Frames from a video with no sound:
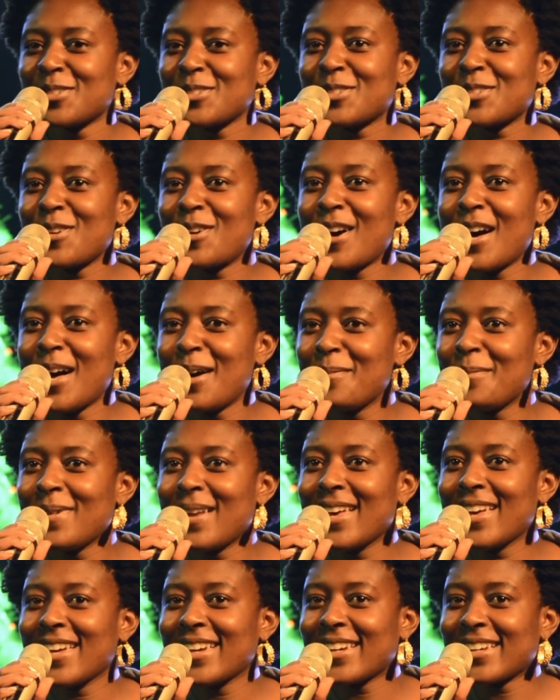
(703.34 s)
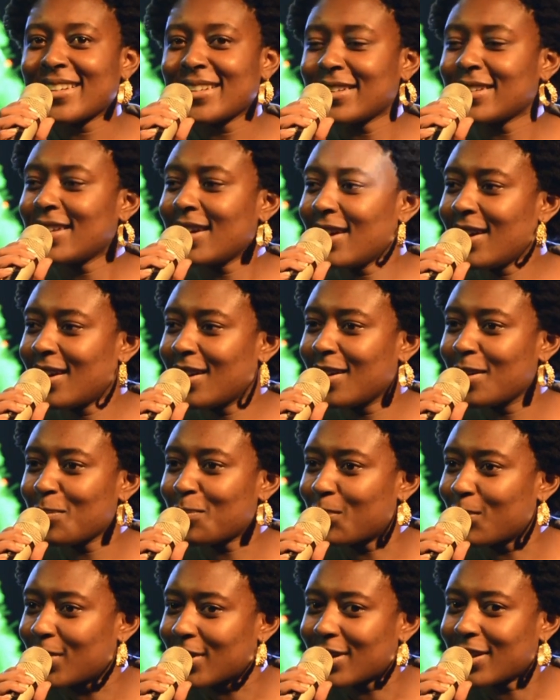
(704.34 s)
So I'm like, yeah,
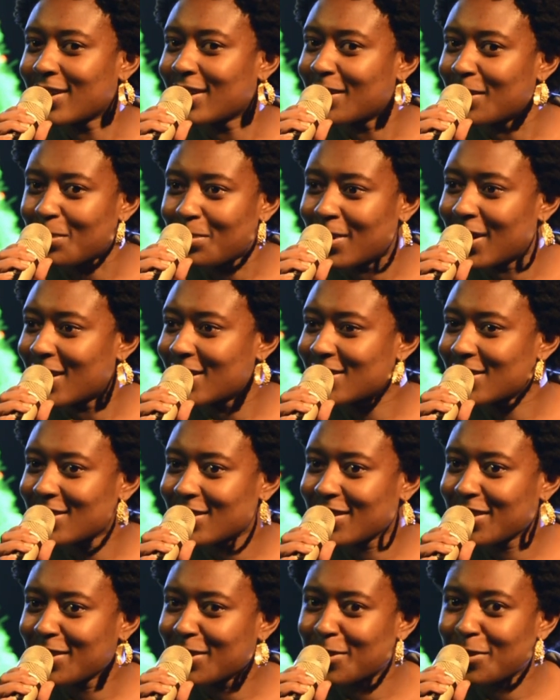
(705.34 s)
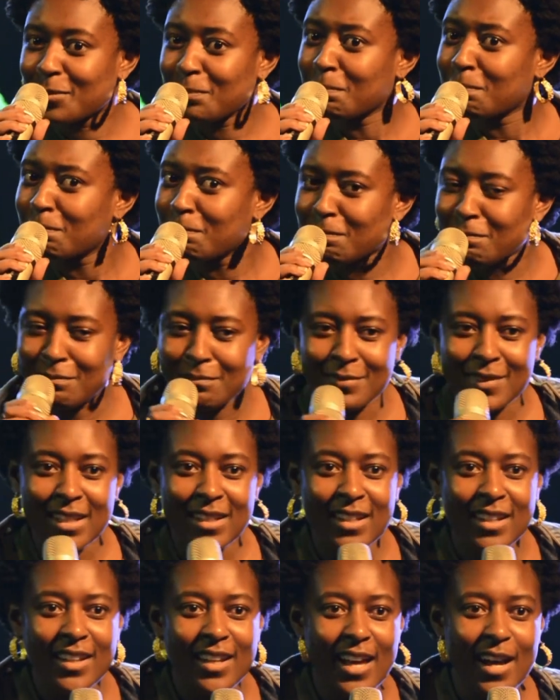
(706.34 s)
put it in a plastic.
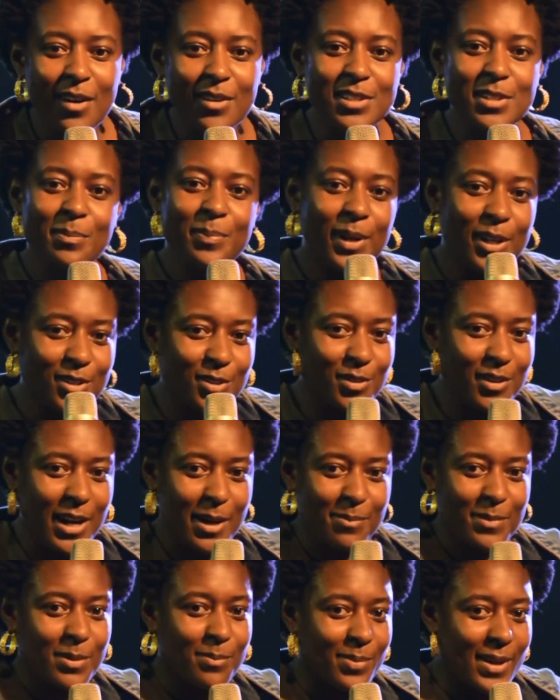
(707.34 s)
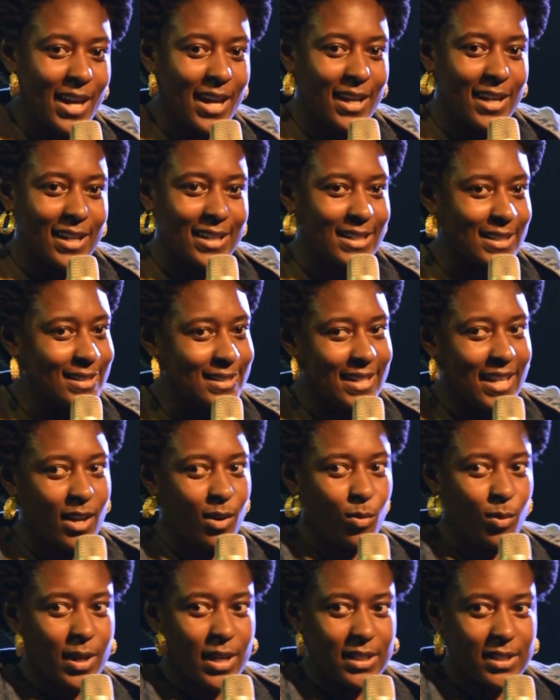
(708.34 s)
I was about to grab the bag, and he's
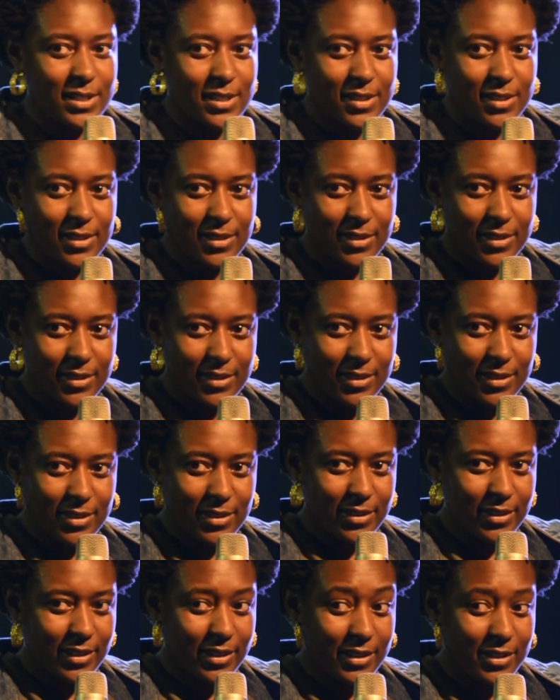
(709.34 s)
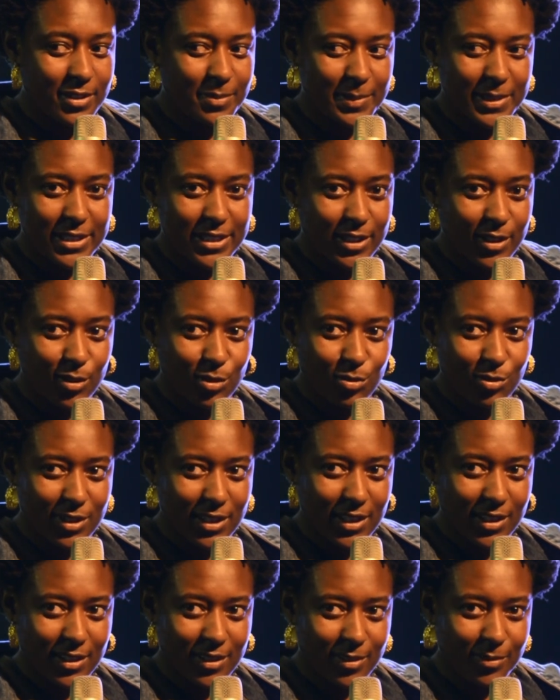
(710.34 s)
like, wait, let me take you
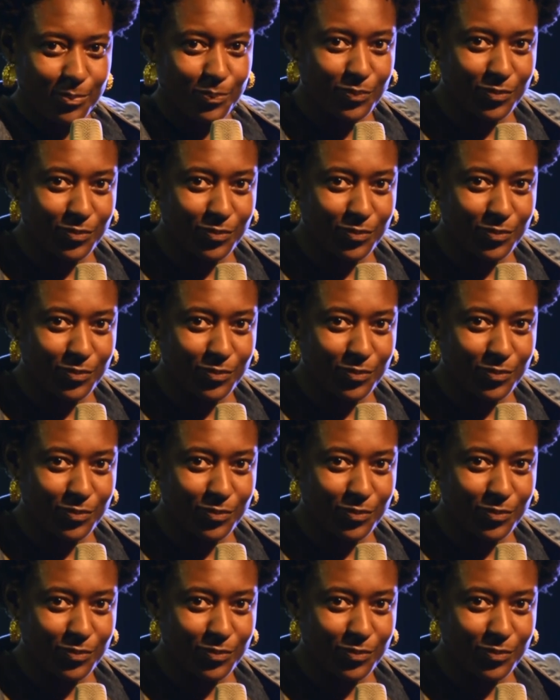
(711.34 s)
there.